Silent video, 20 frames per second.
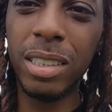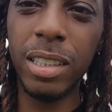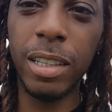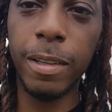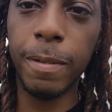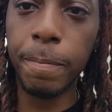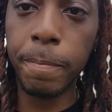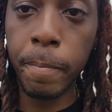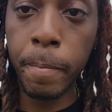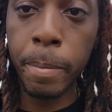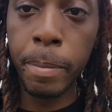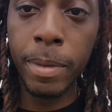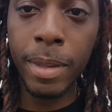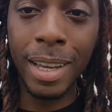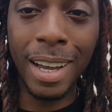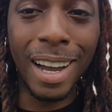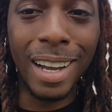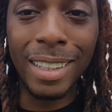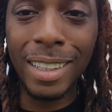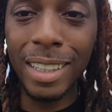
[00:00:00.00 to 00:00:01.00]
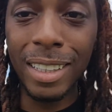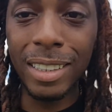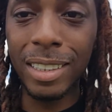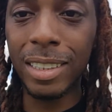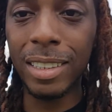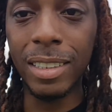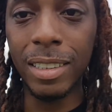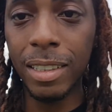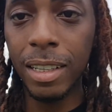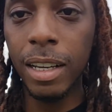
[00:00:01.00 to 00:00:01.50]
shit. I
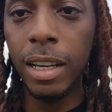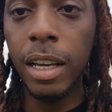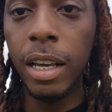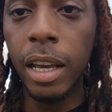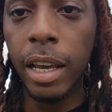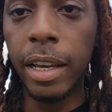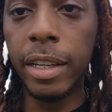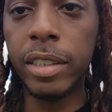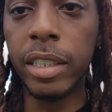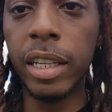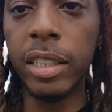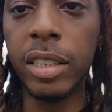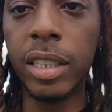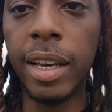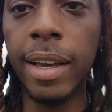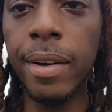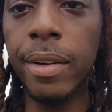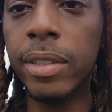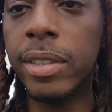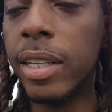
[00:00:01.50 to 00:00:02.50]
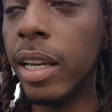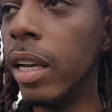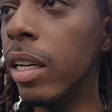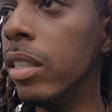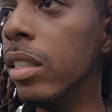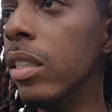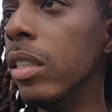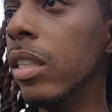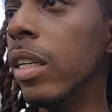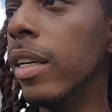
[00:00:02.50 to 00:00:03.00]
listen. It's, it's
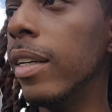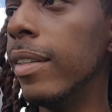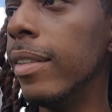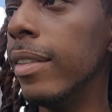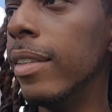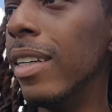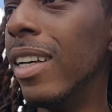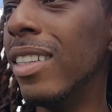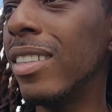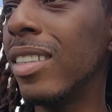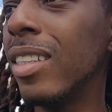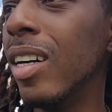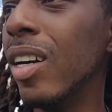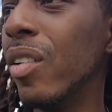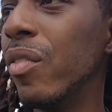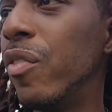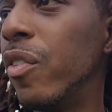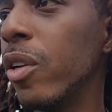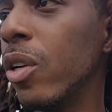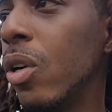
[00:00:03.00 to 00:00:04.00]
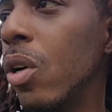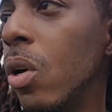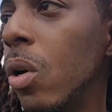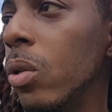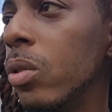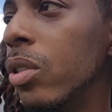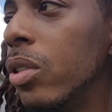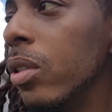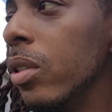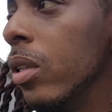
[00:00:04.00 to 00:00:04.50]
entertaining and it's good for the
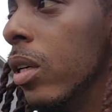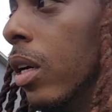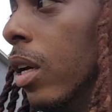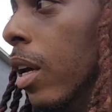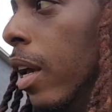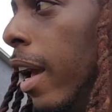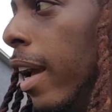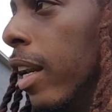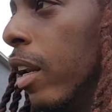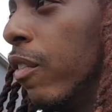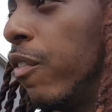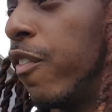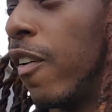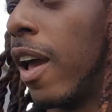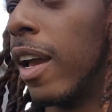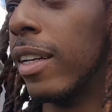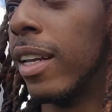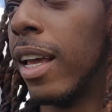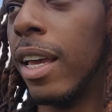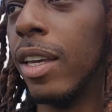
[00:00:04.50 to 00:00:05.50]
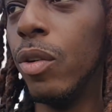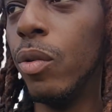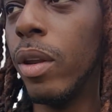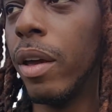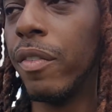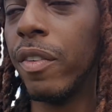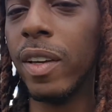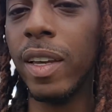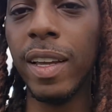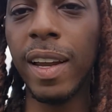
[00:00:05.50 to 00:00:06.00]
culture. And the fact that you
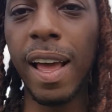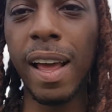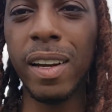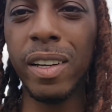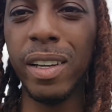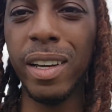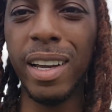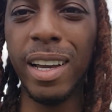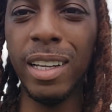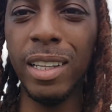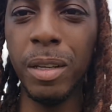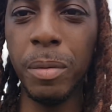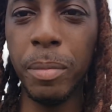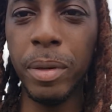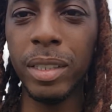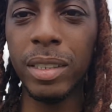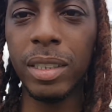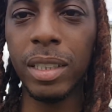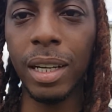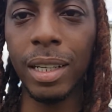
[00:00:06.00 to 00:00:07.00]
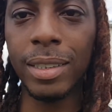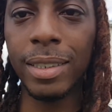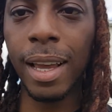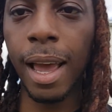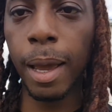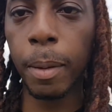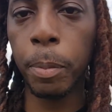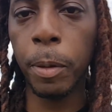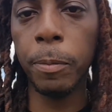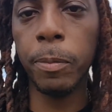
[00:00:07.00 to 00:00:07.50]
never get out of your elements to
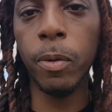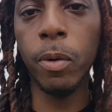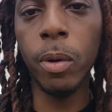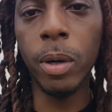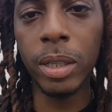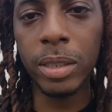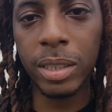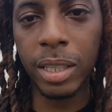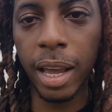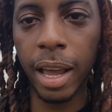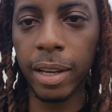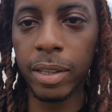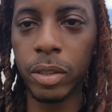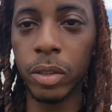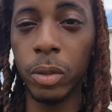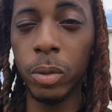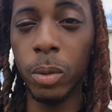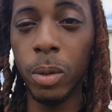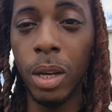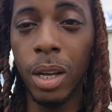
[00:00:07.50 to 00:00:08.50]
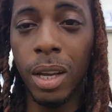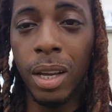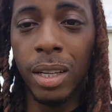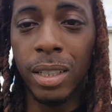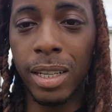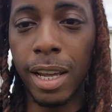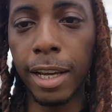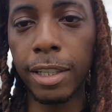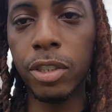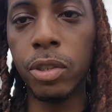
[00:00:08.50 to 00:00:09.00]
attack people who attack you,
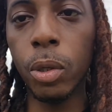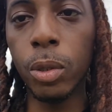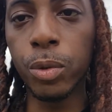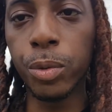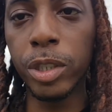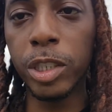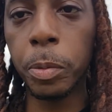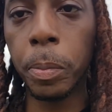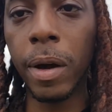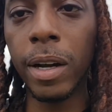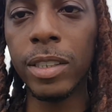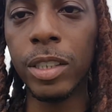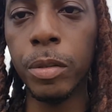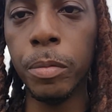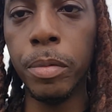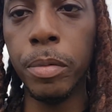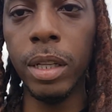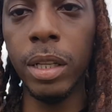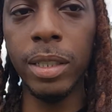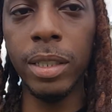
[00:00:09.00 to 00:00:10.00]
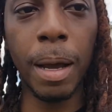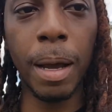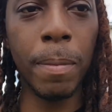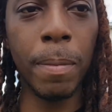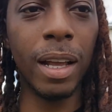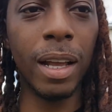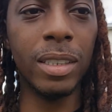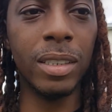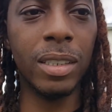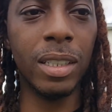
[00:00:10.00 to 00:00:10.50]
that shows responsibility. I'm
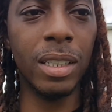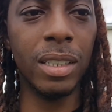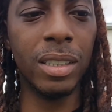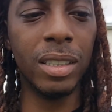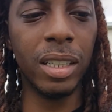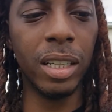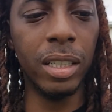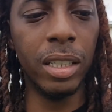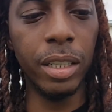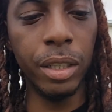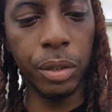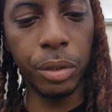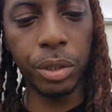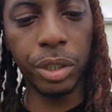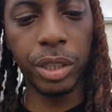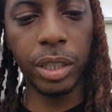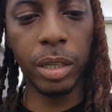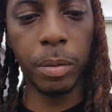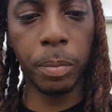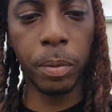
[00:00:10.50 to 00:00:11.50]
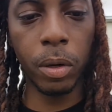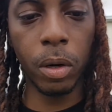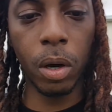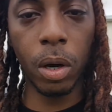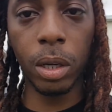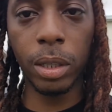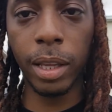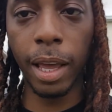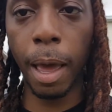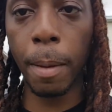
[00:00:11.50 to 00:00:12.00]
not just gonna say leadership and
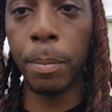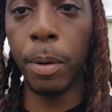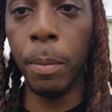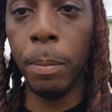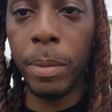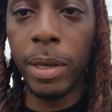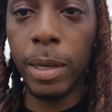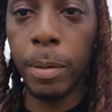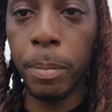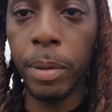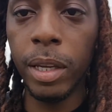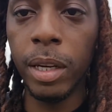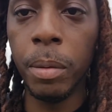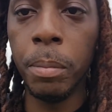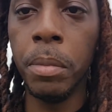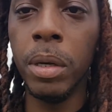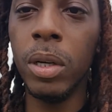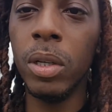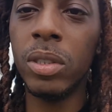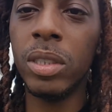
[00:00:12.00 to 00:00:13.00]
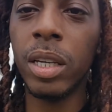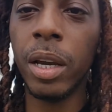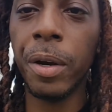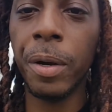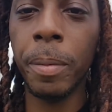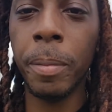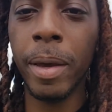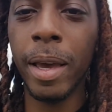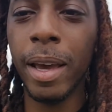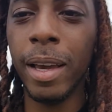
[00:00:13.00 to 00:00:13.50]
all that, but me being a
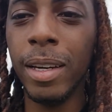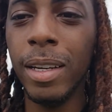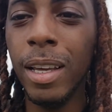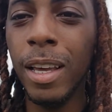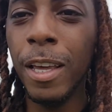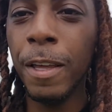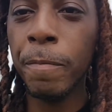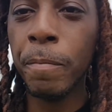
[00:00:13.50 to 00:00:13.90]
military man,